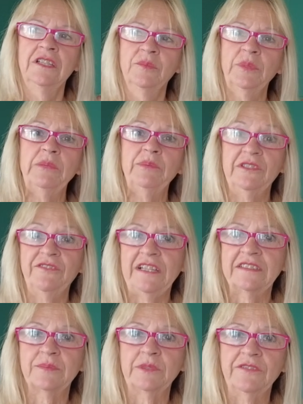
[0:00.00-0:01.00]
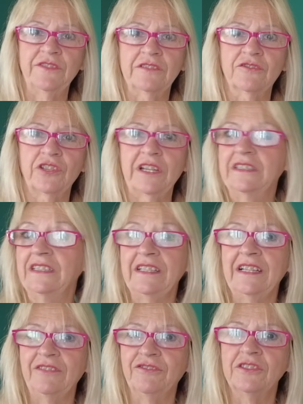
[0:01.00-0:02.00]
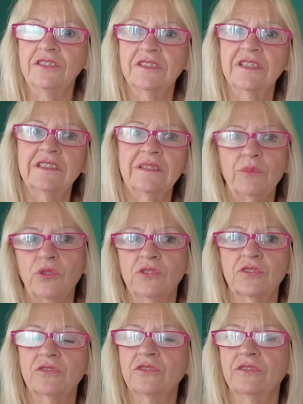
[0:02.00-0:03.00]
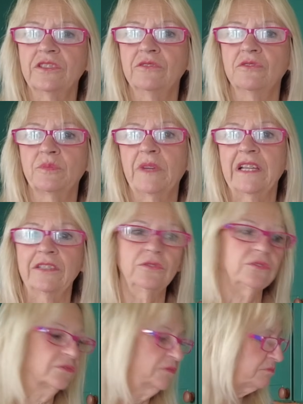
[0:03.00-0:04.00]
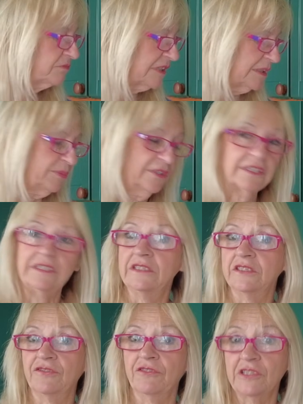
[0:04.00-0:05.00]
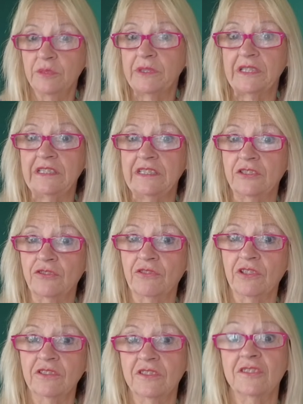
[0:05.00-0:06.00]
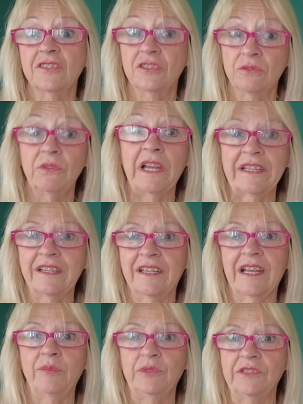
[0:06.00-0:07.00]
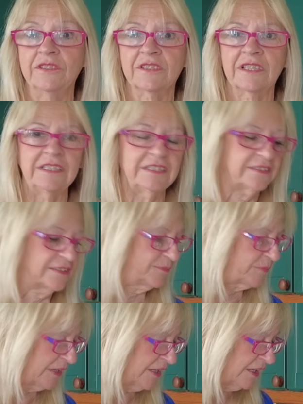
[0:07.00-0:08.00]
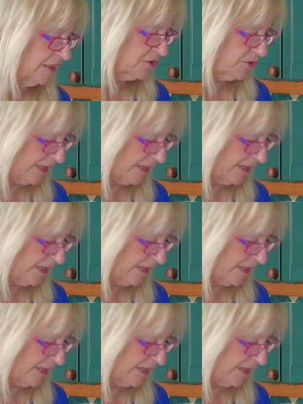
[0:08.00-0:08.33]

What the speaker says: people have asked me if I've tried it. I haven't, and I'm also going to use my own type of glaze for it a bit later on because I do like a gammon that's glazed. So